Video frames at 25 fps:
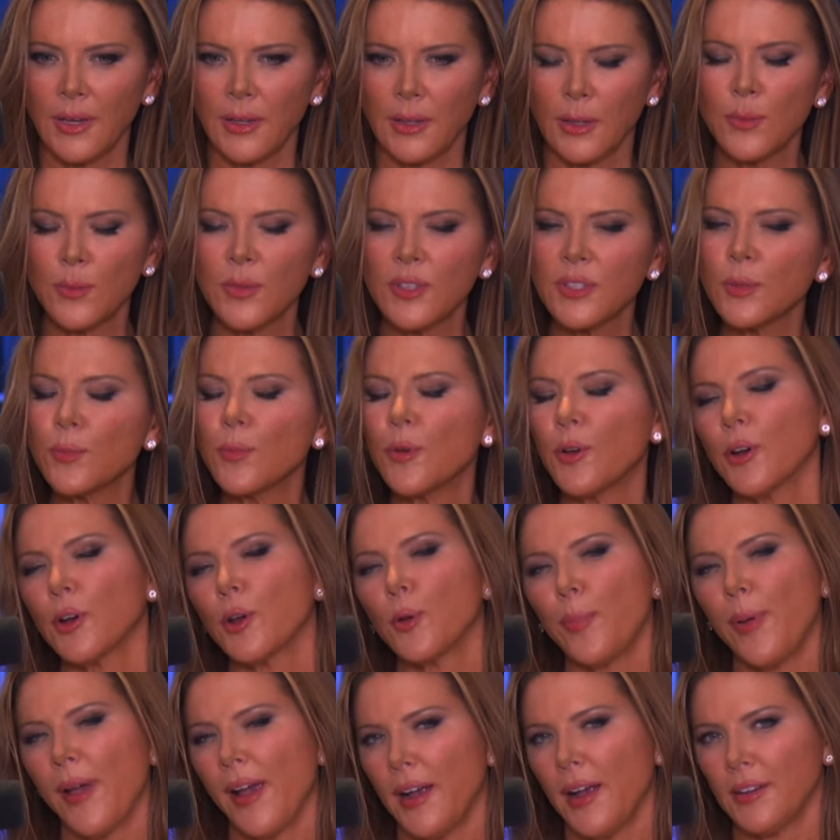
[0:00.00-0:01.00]
The Miss
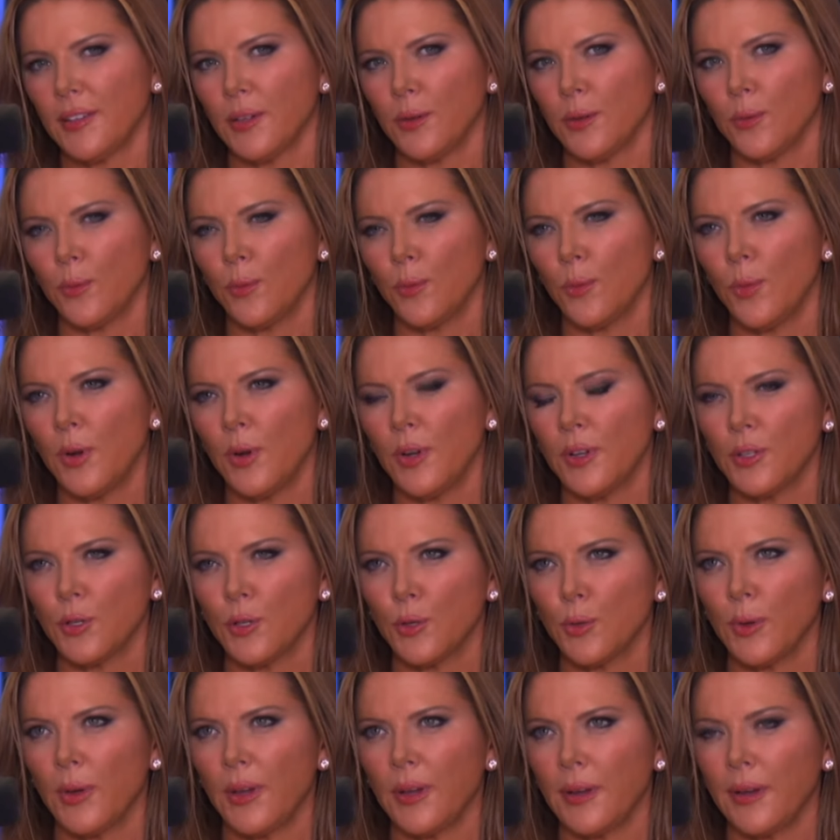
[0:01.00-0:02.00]
America pageant was
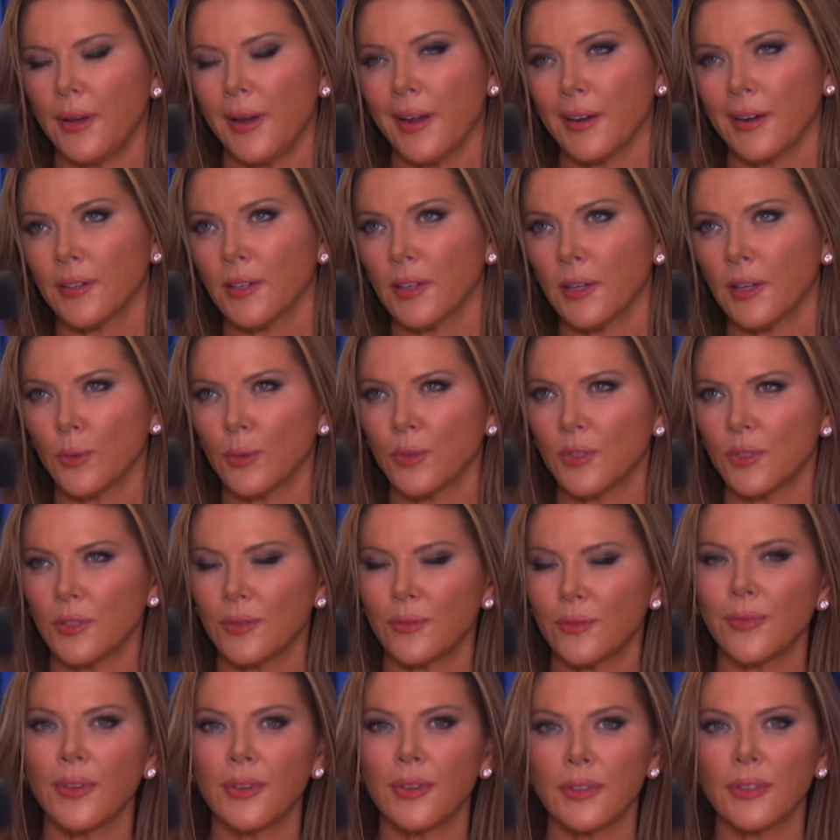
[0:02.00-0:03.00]
created, actually, it was
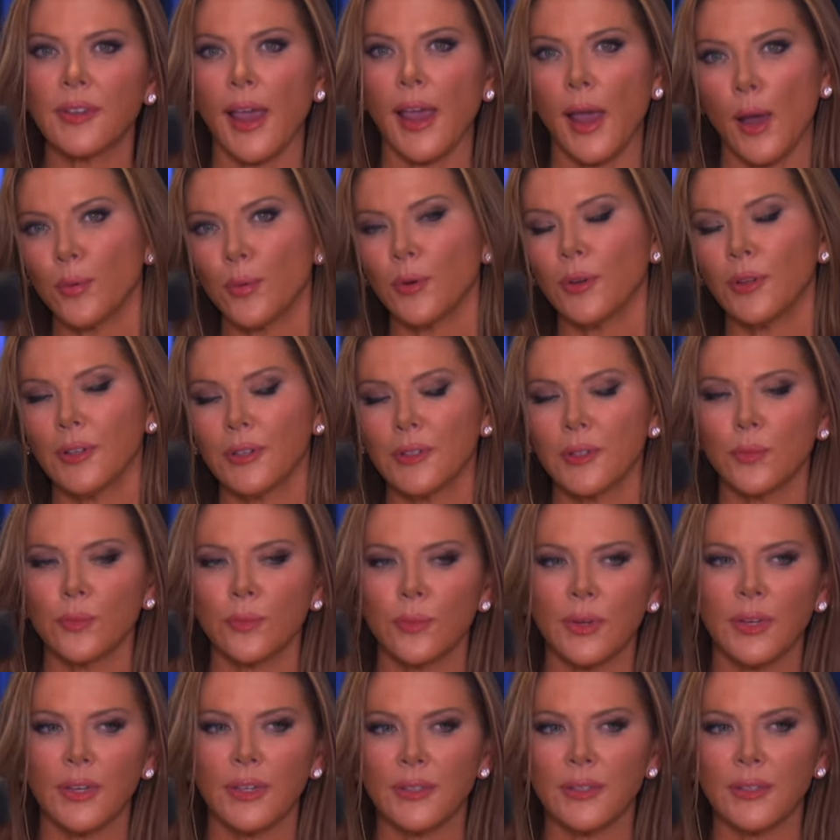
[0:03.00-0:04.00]
just, it's
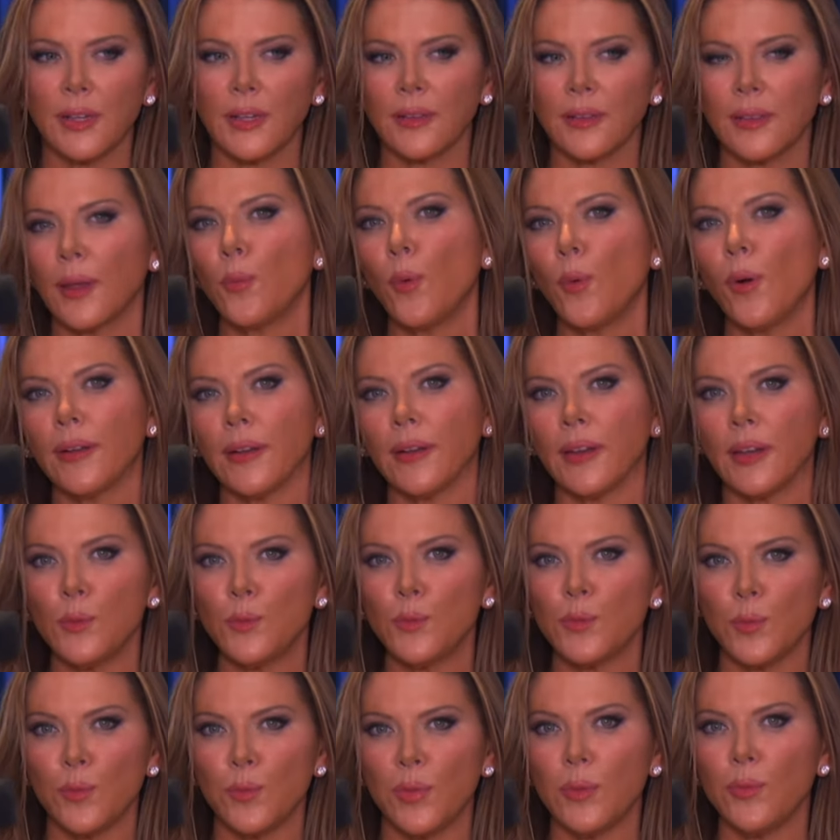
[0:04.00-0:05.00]
capitalism because they wanted to
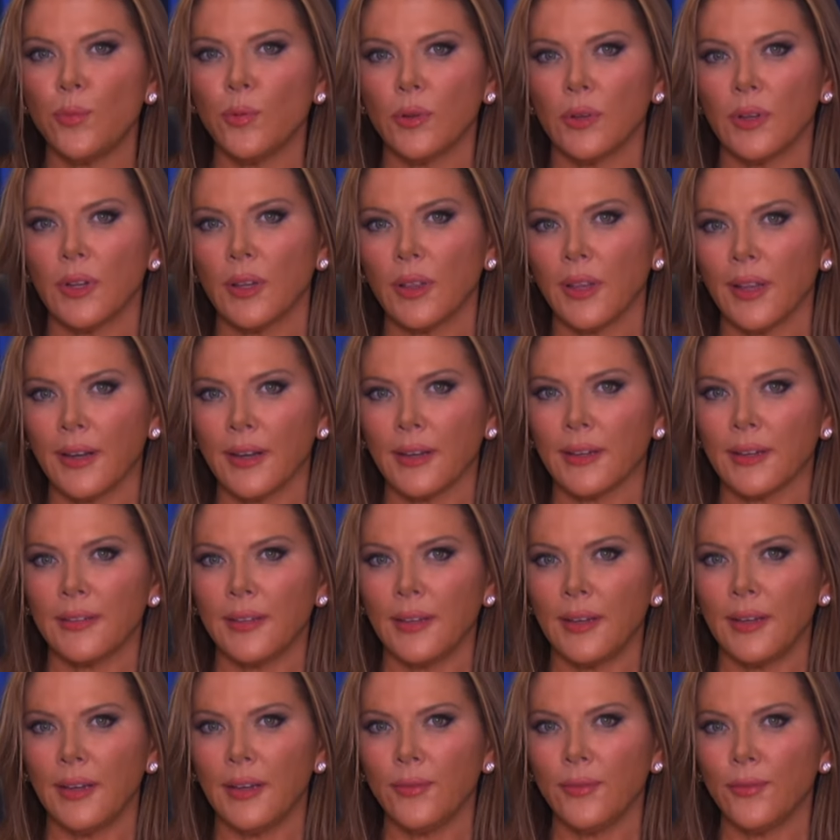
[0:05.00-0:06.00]
keep some people in Atlantic
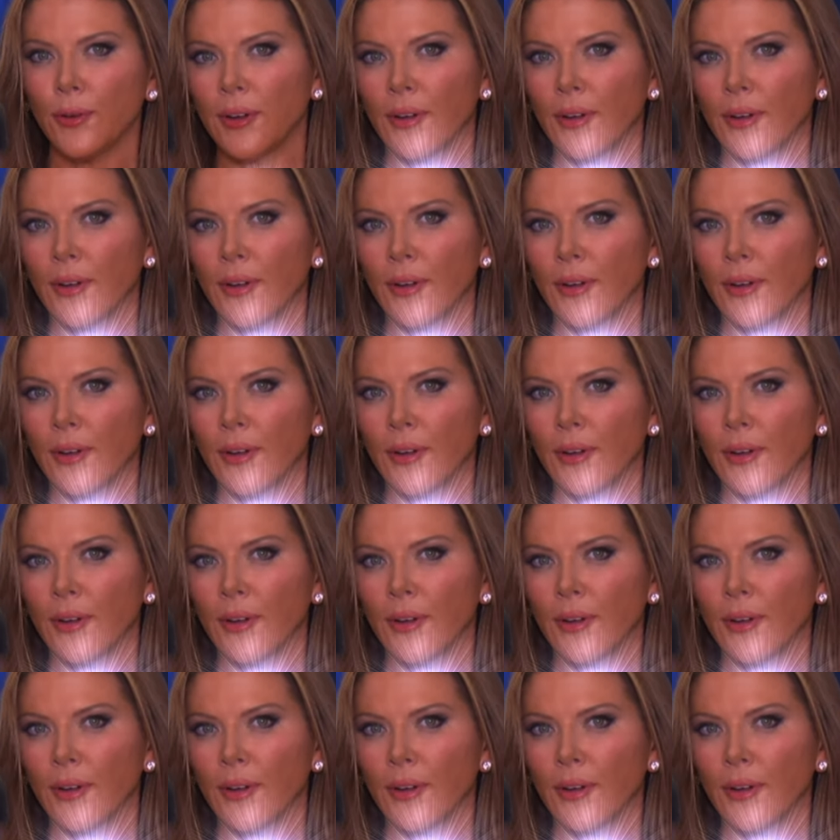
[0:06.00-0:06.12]
City for